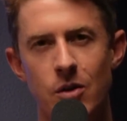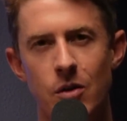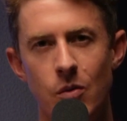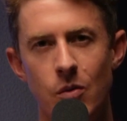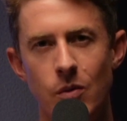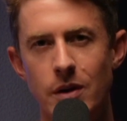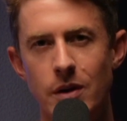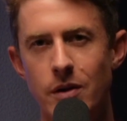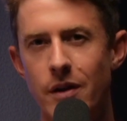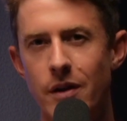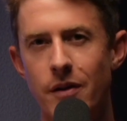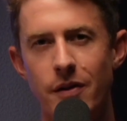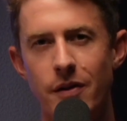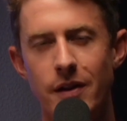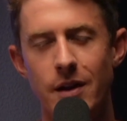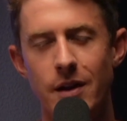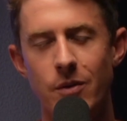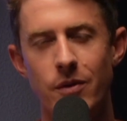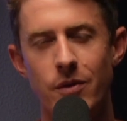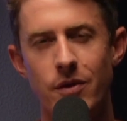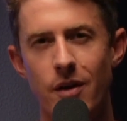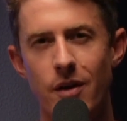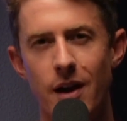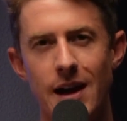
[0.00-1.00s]
where you can
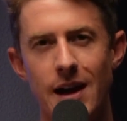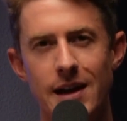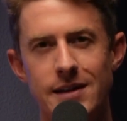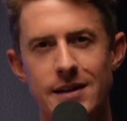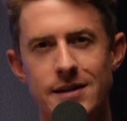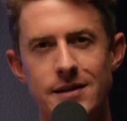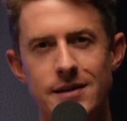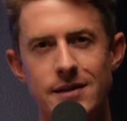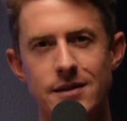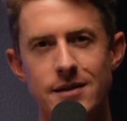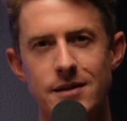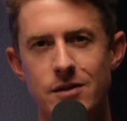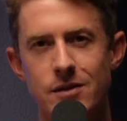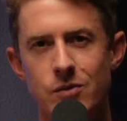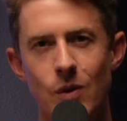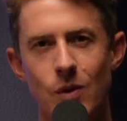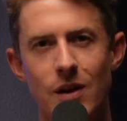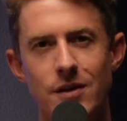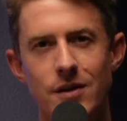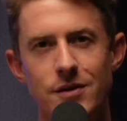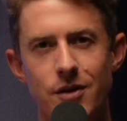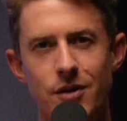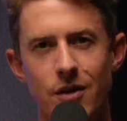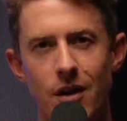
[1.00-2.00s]
think with your hands as
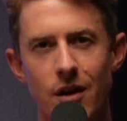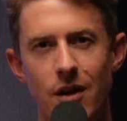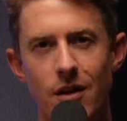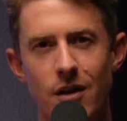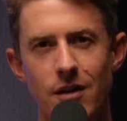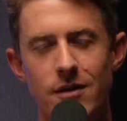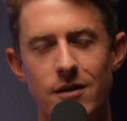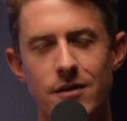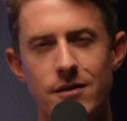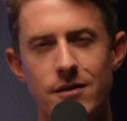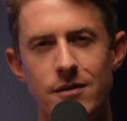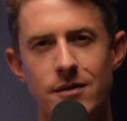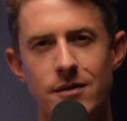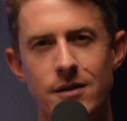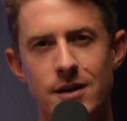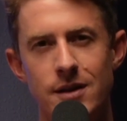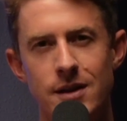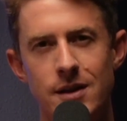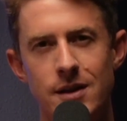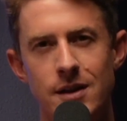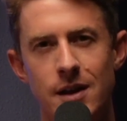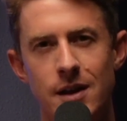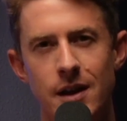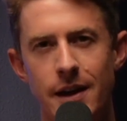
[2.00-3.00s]
well as your heart
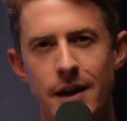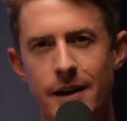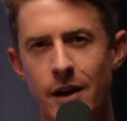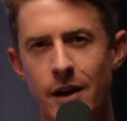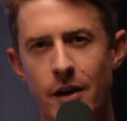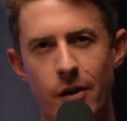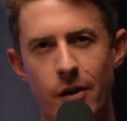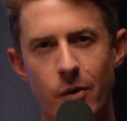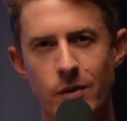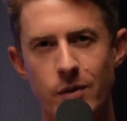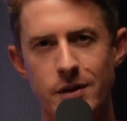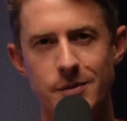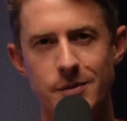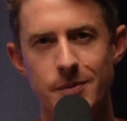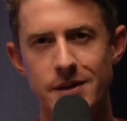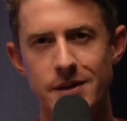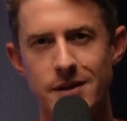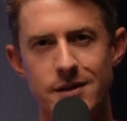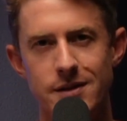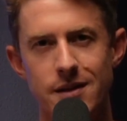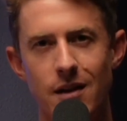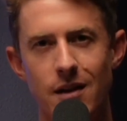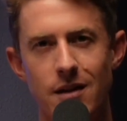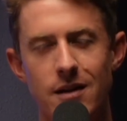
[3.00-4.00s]
and not always be
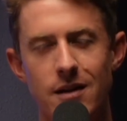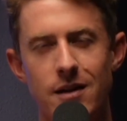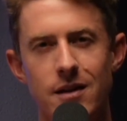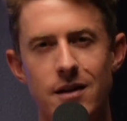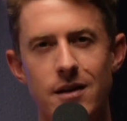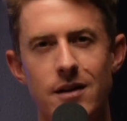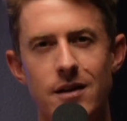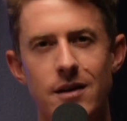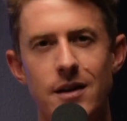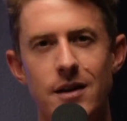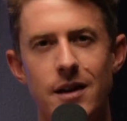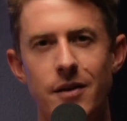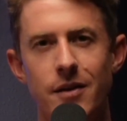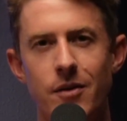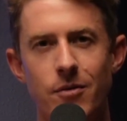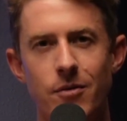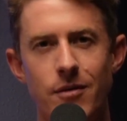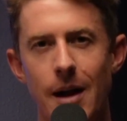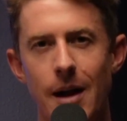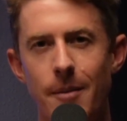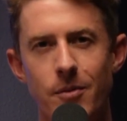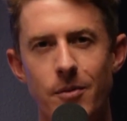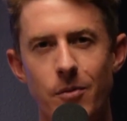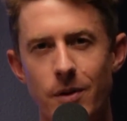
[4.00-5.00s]
stuck in the
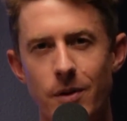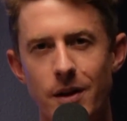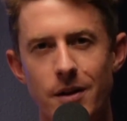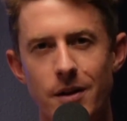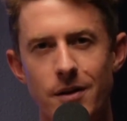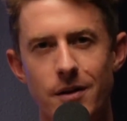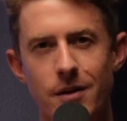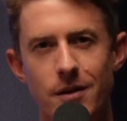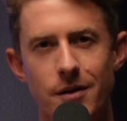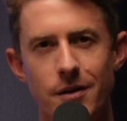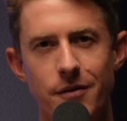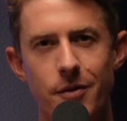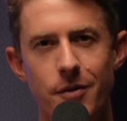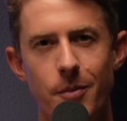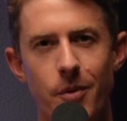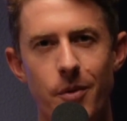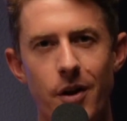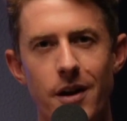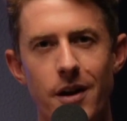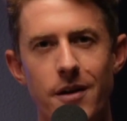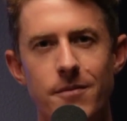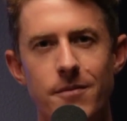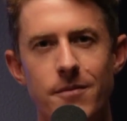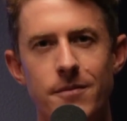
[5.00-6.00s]
rabbit wheel of the
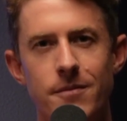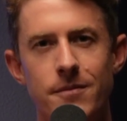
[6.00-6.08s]
brain?